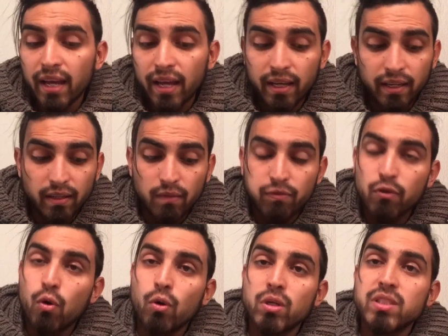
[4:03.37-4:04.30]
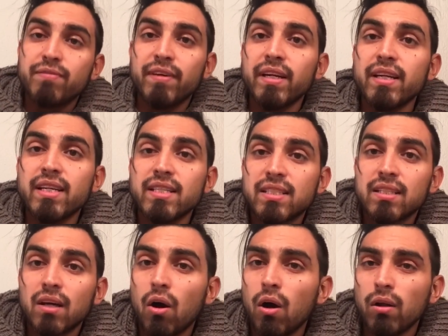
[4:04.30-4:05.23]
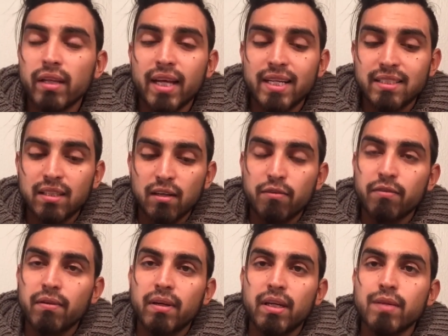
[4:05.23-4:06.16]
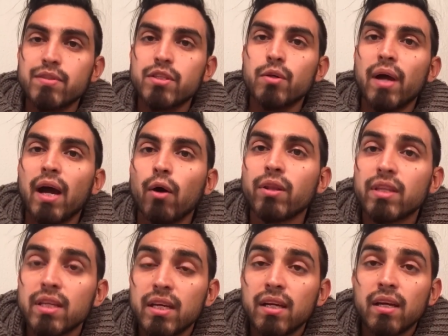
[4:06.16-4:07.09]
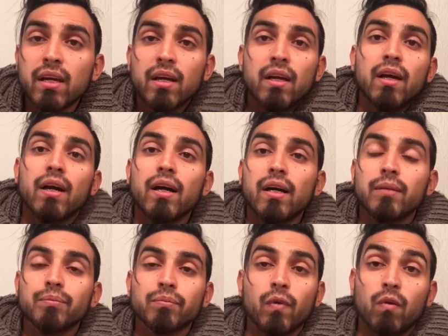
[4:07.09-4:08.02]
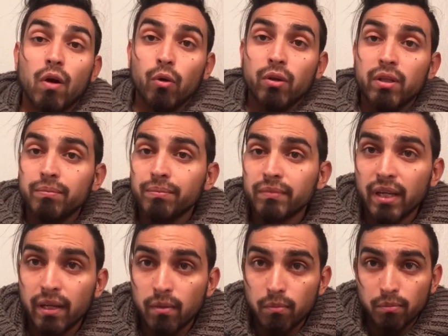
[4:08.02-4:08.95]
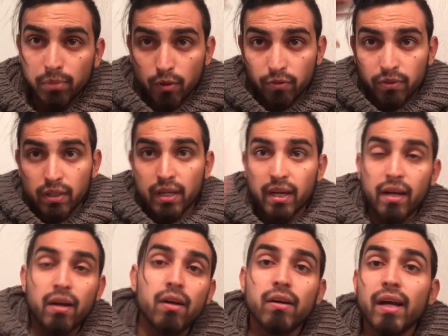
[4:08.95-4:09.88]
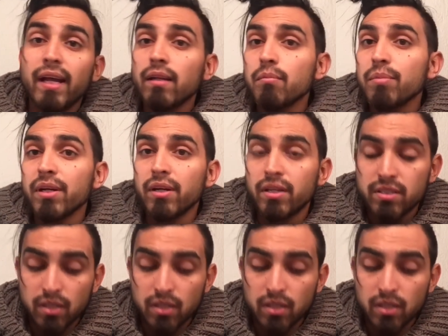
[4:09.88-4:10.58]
and of course fitness. All of that stuff gives you healthy growth in both the hair and the beard.